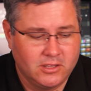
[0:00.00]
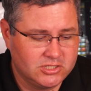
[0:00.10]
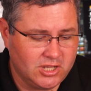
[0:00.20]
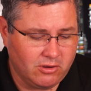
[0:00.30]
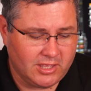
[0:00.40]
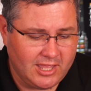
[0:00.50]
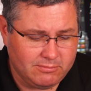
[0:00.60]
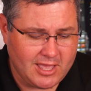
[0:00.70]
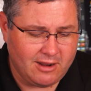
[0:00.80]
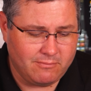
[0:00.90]
So
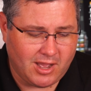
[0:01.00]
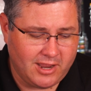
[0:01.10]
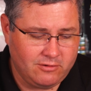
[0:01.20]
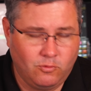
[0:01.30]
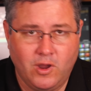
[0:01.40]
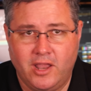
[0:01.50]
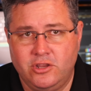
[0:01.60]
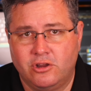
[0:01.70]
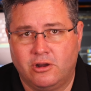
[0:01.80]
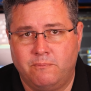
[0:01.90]
keep that in mind
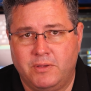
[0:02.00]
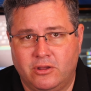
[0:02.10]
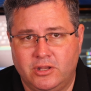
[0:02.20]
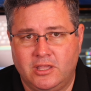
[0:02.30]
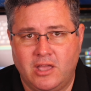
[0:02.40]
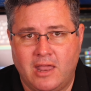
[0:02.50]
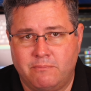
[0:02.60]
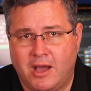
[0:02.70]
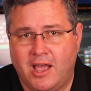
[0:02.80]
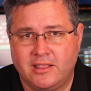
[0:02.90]
when you're building
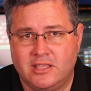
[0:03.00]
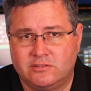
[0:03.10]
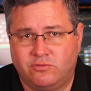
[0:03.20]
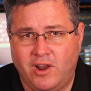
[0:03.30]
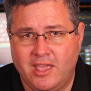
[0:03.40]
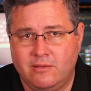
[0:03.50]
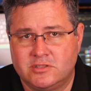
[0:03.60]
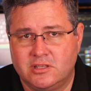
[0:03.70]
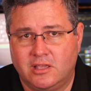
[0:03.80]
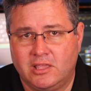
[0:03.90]
and buying these
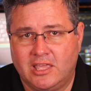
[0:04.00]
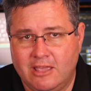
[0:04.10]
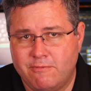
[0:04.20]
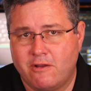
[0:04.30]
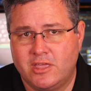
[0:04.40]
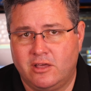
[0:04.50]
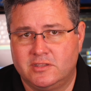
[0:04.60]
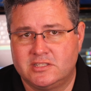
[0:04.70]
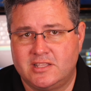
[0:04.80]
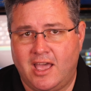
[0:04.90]
frames. Keep everything
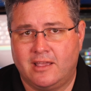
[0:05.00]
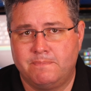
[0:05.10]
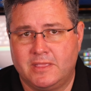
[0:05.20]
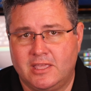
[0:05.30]
off the stack.